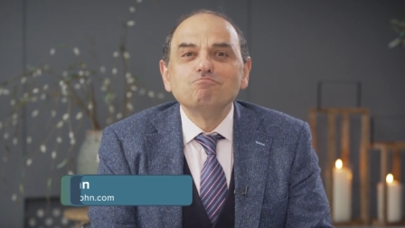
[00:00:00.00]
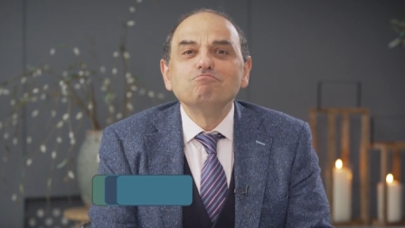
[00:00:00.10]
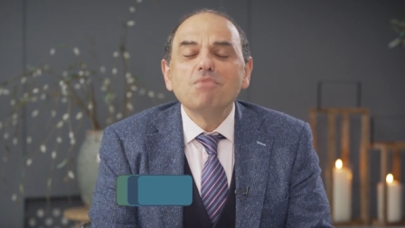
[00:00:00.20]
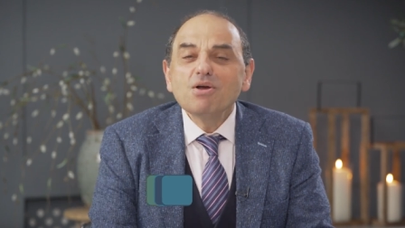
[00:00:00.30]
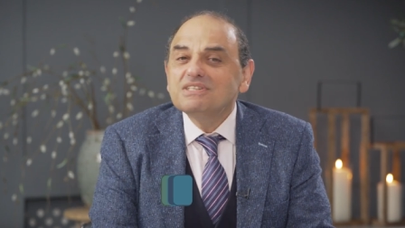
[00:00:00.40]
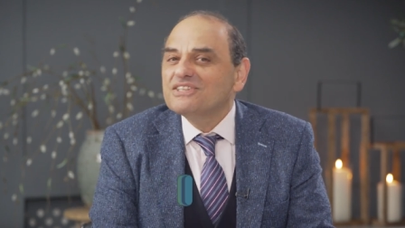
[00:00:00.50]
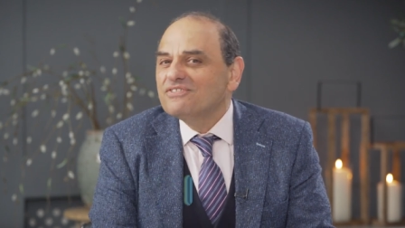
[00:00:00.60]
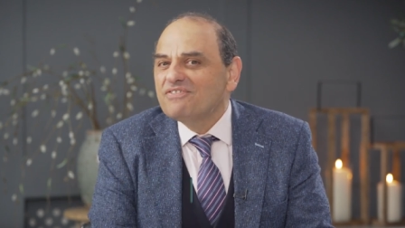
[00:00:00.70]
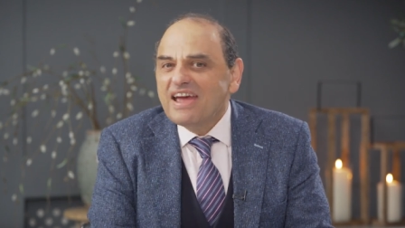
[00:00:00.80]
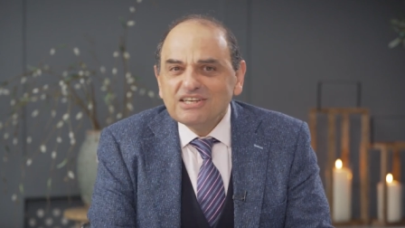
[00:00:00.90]

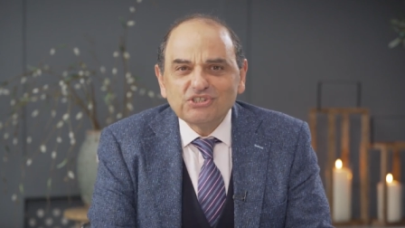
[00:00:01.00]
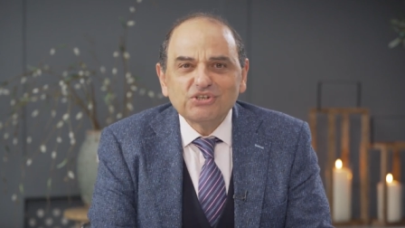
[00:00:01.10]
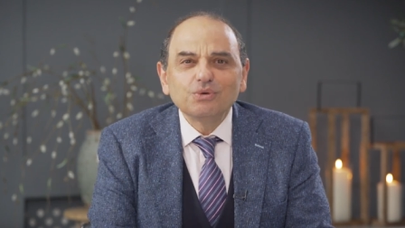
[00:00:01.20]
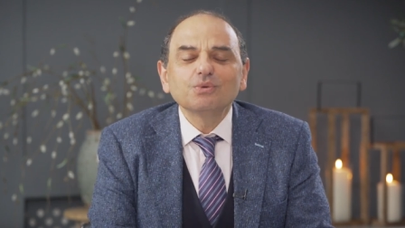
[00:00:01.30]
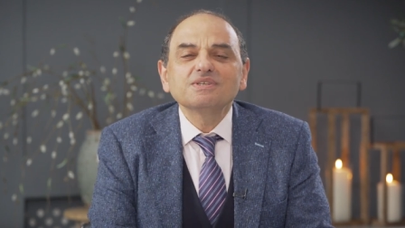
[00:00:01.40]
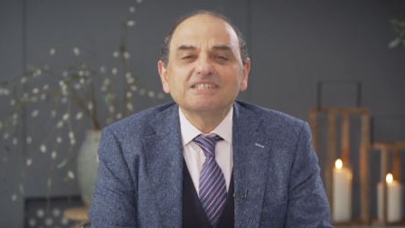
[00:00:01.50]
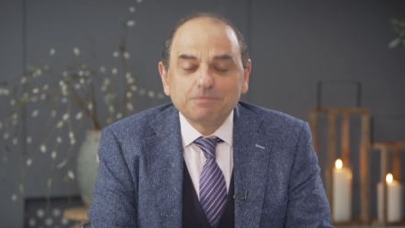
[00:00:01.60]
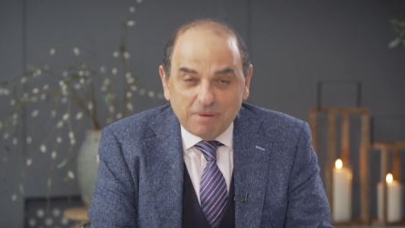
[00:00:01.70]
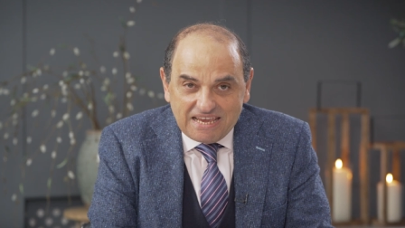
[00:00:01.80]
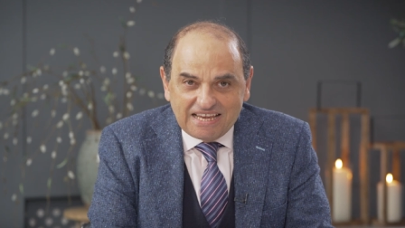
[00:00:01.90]
motivational
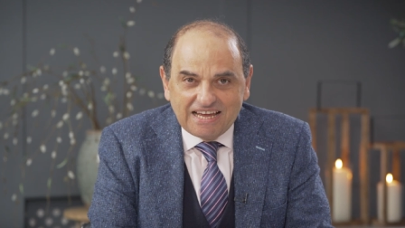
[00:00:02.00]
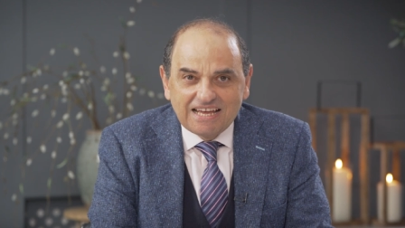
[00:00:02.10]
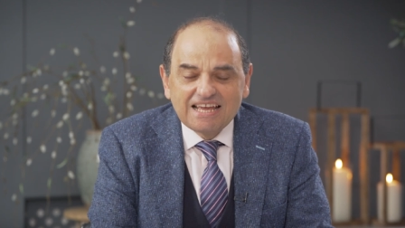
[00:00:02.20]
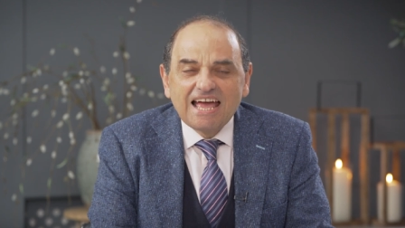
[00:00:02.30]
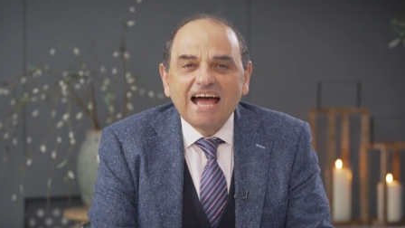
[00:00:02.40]
speaker